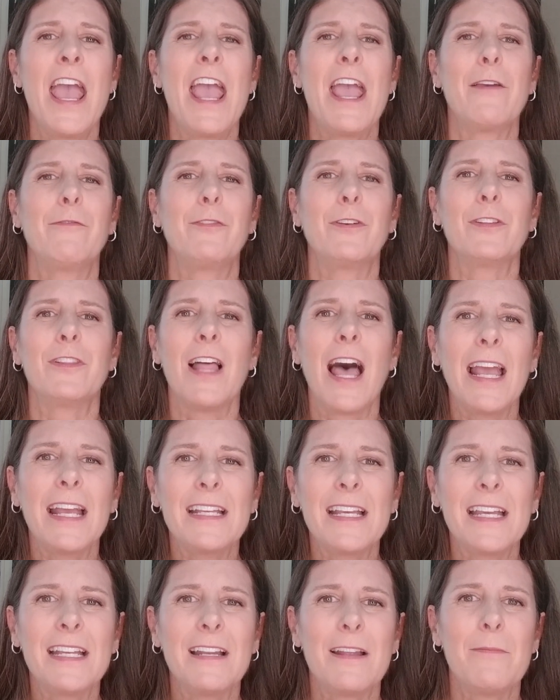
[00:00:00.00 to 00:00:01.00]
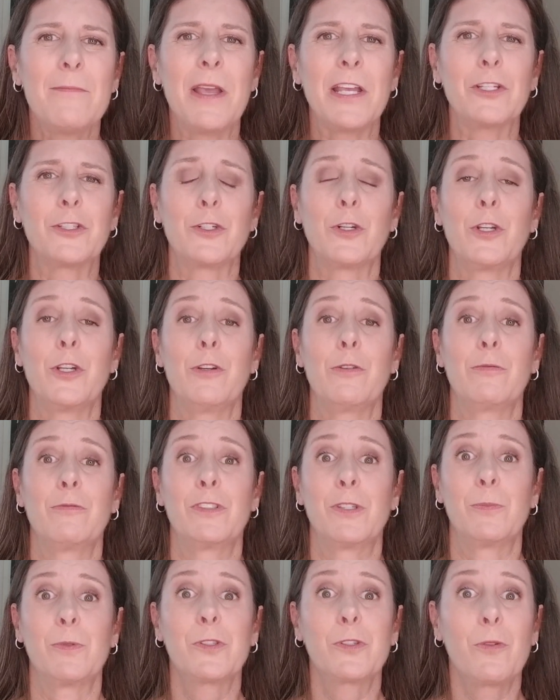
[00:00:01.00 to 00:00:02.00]
If you like it, make sure you
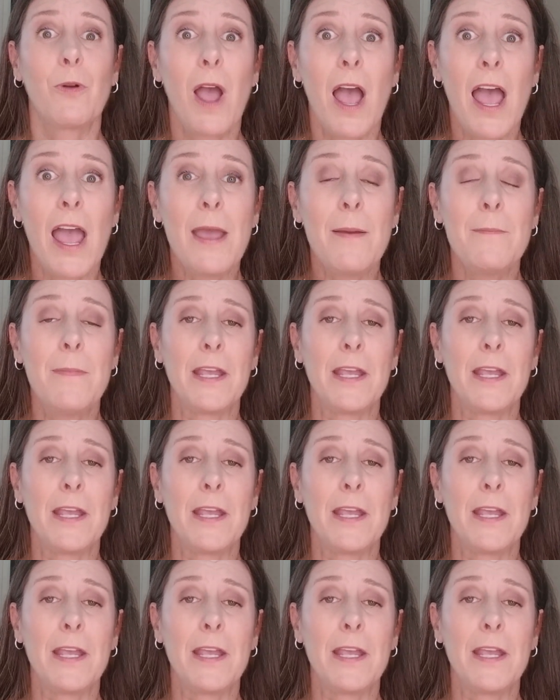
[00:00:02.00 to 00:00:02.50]
subscribe,